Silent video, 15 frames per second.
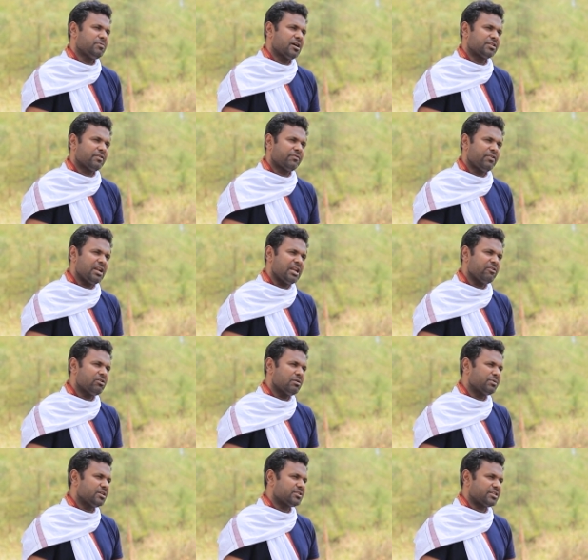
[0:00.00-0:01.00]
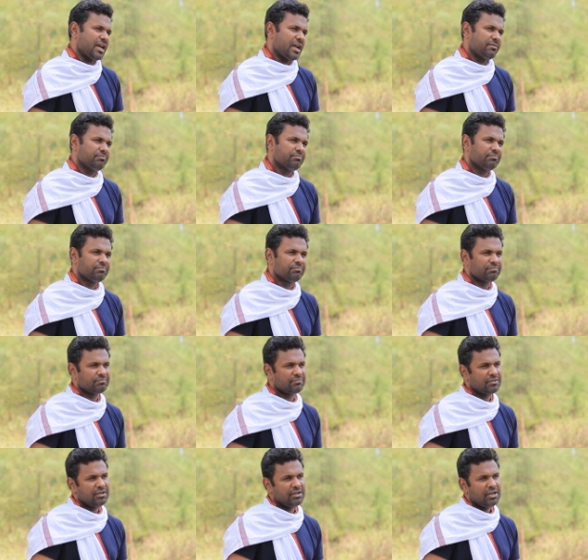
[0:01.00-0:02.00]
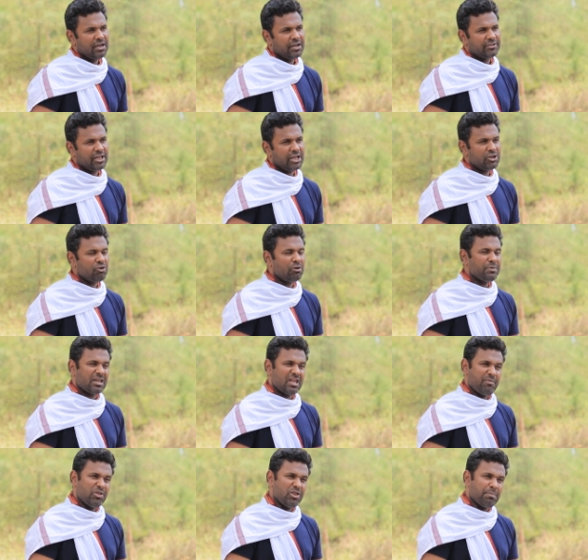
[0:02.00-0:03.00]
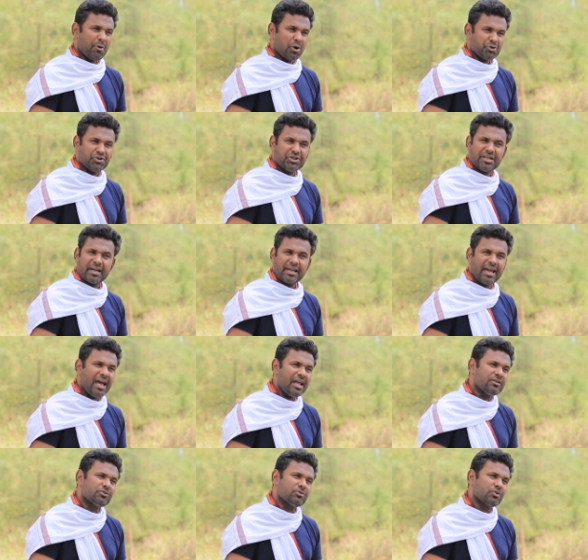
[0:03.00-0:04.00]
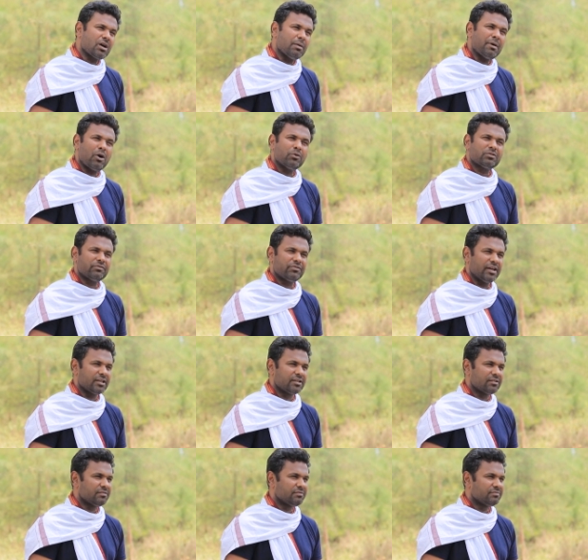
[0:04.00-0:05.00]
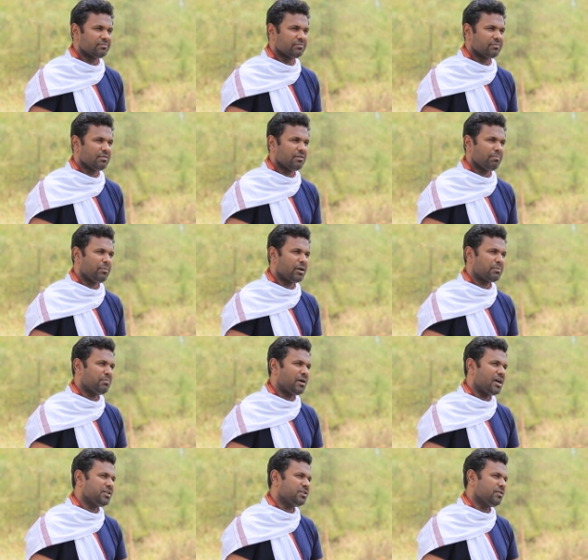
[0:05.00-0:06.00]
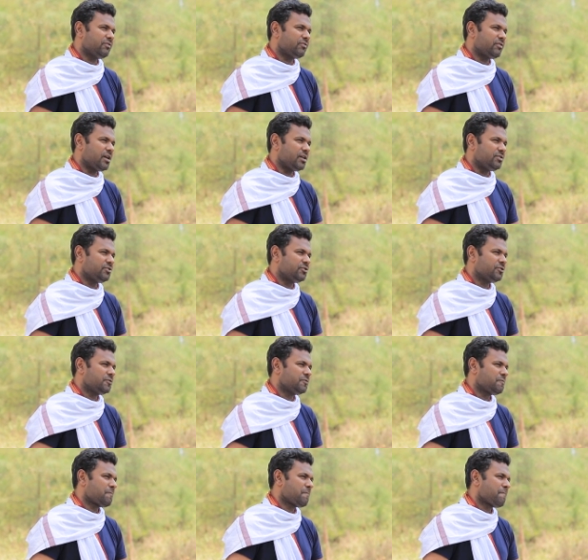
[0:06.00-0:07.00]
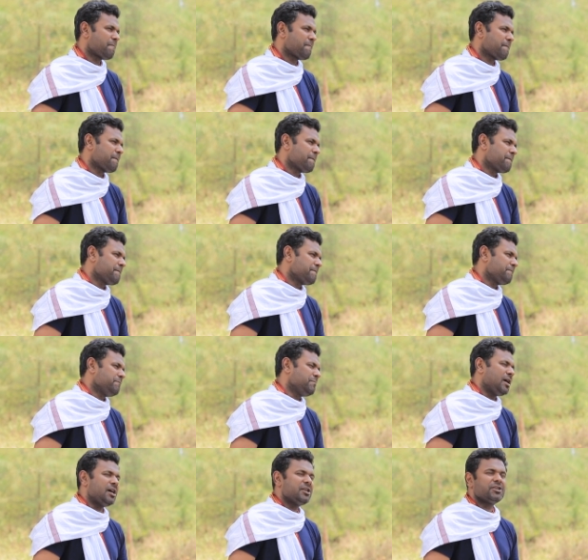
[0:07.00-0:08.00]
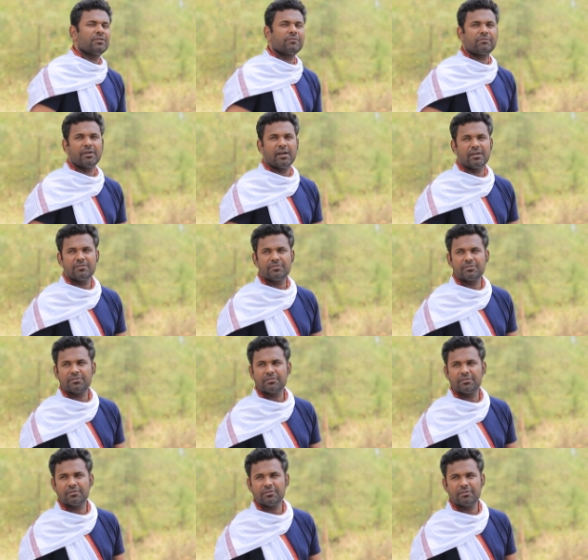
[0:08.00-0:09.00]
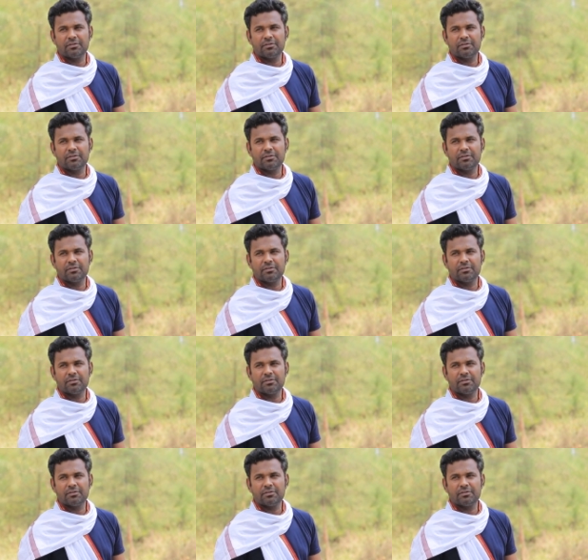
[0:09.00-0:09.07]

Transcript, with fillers: but the feeling will be the same. Then you will be given the opportunity again to come out of it. But, my dear friends, my dear friends,